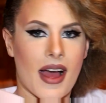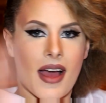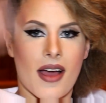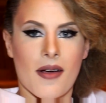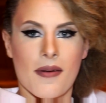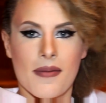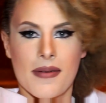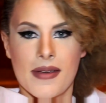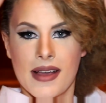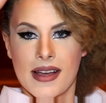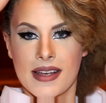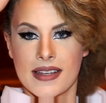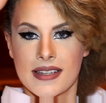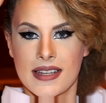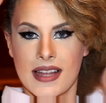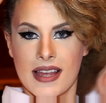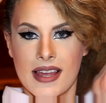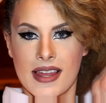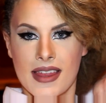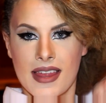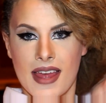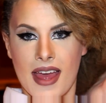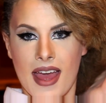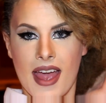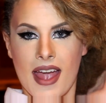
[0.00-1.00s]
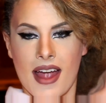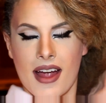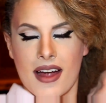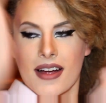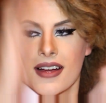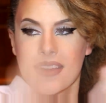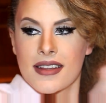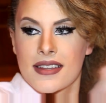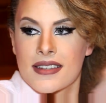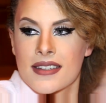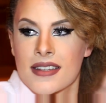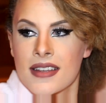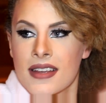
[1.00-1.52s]
hope you guys like the
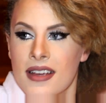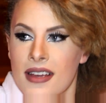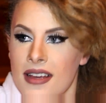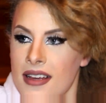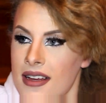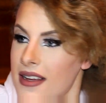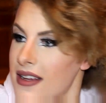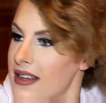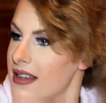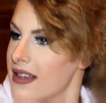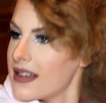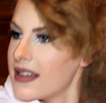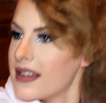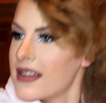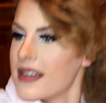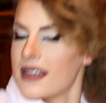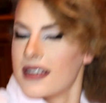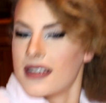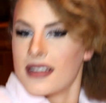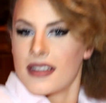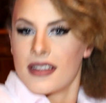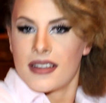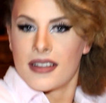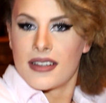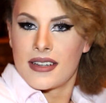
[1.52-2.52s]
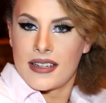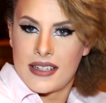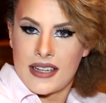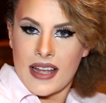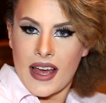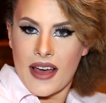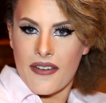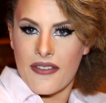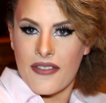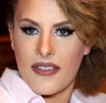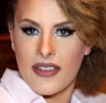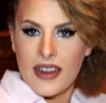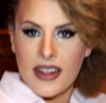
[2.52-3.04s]
hair. It's
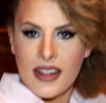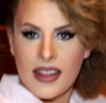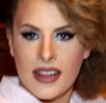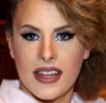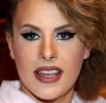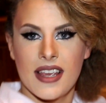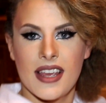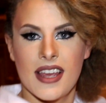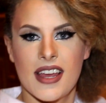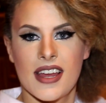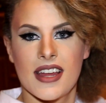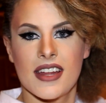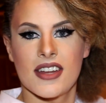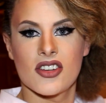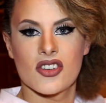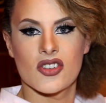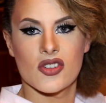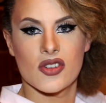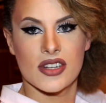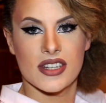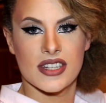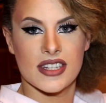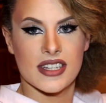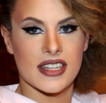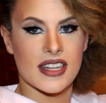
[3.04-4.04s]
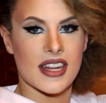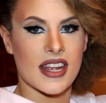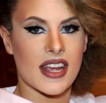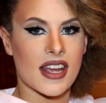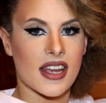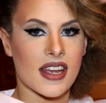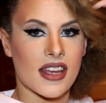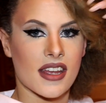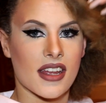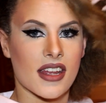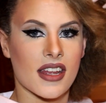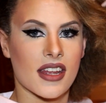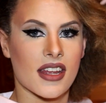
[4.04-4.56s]
definitely
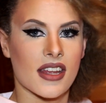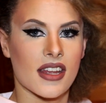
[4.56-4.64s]
interesting.